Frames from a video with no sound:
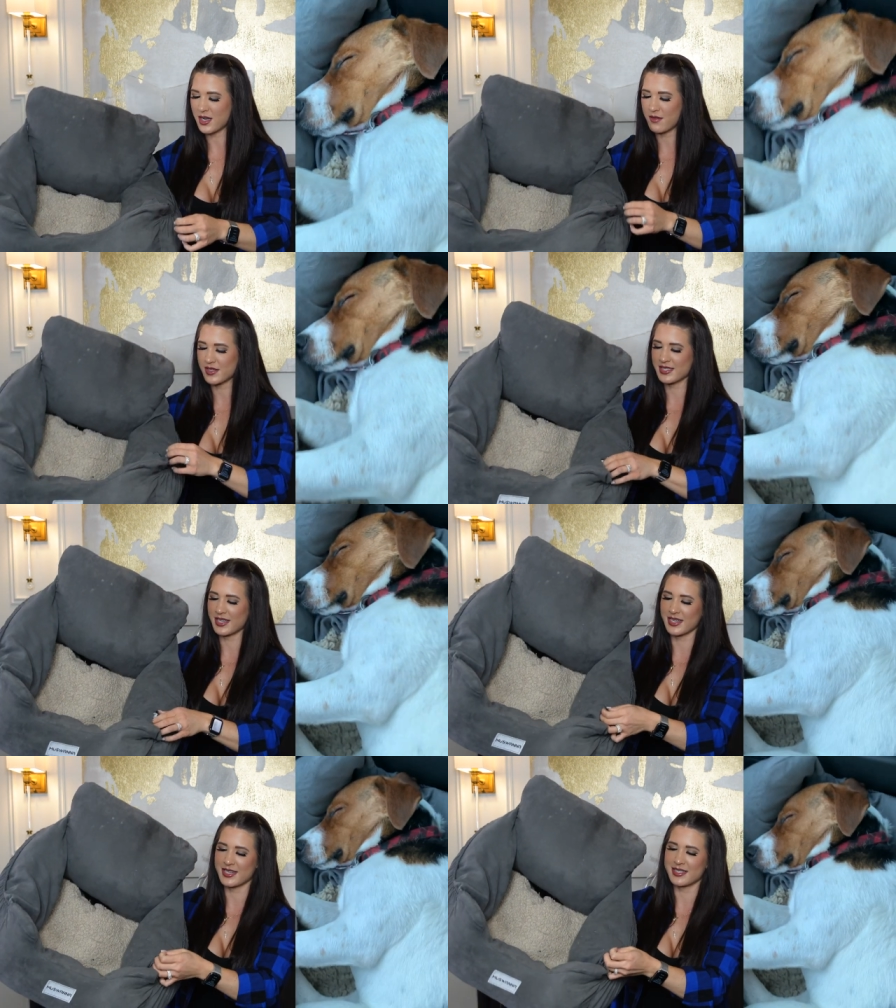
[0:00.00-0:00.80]

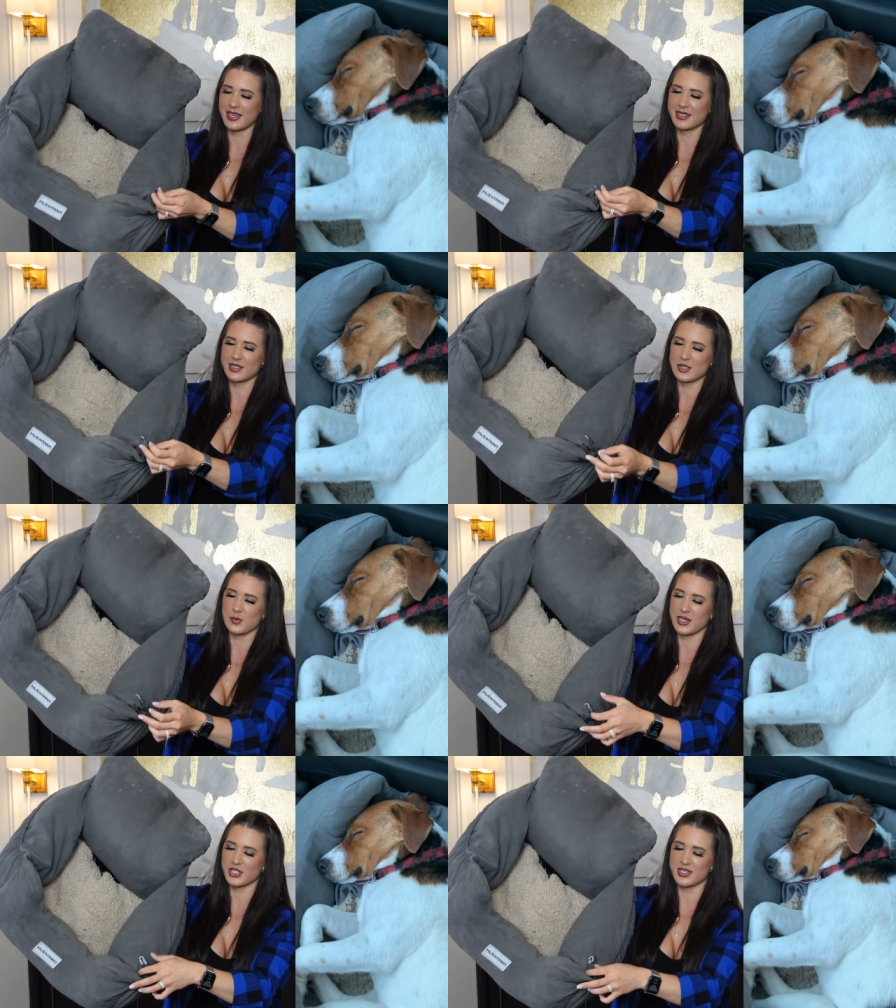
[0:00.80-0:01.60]
Obviously, he's liked it so
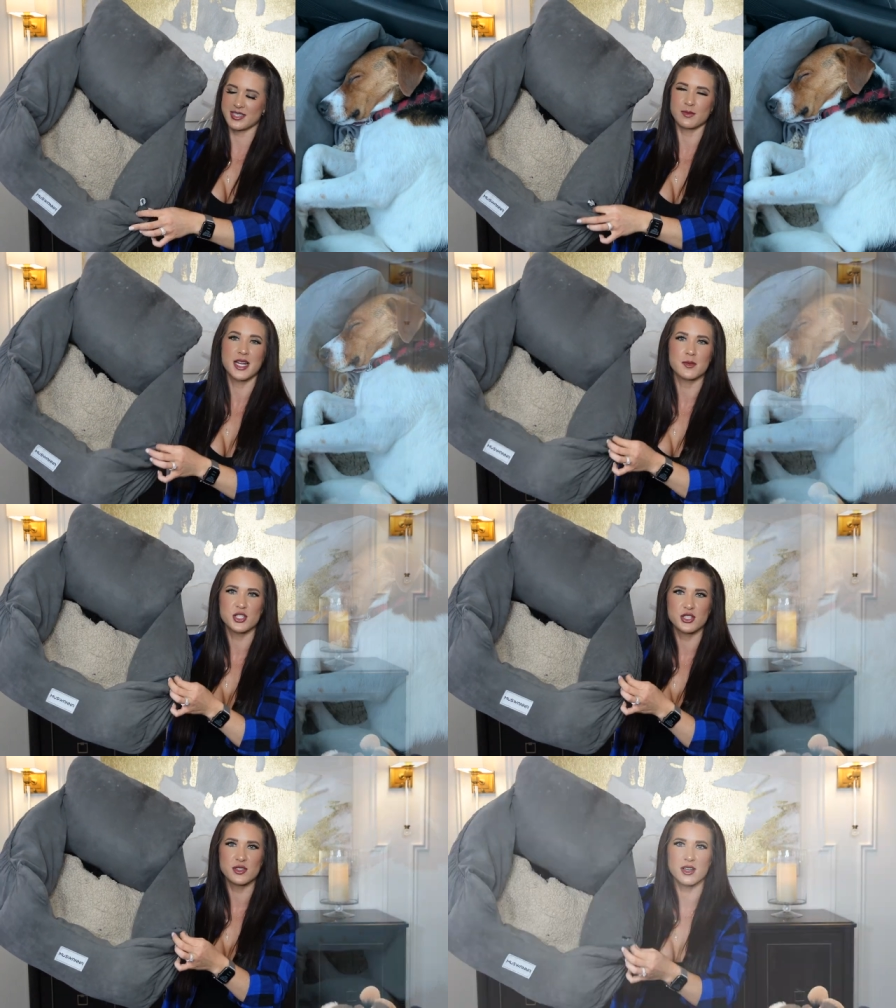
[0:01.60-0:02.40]
much, he sometimes chews